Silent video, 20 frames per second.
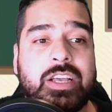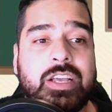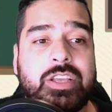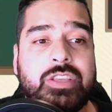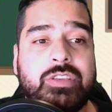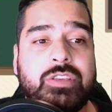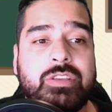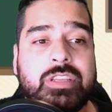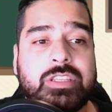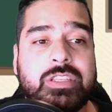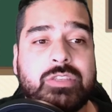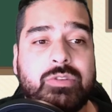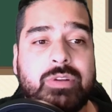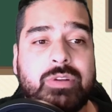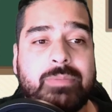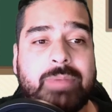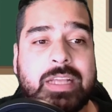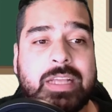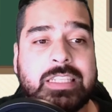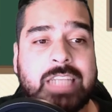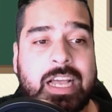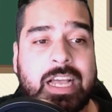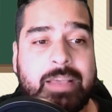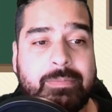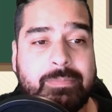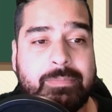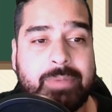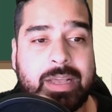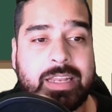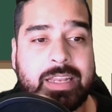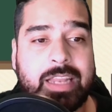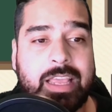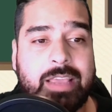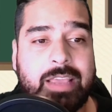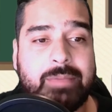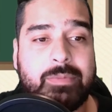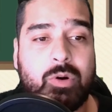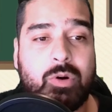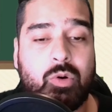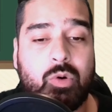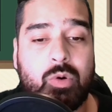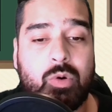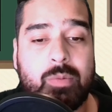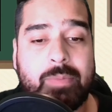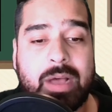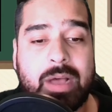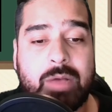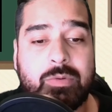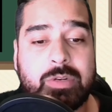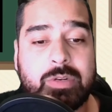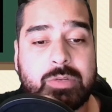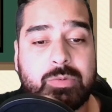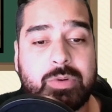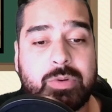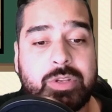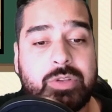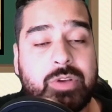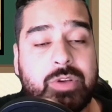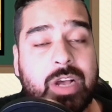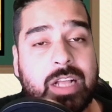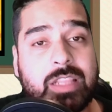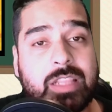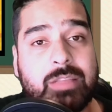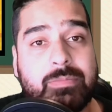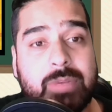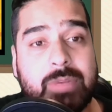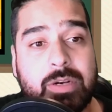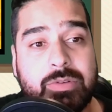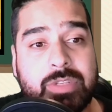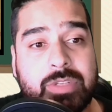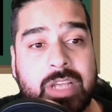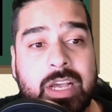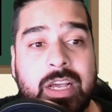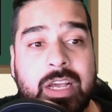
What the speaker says: you can sort it by type, by name, or by which one you got the most.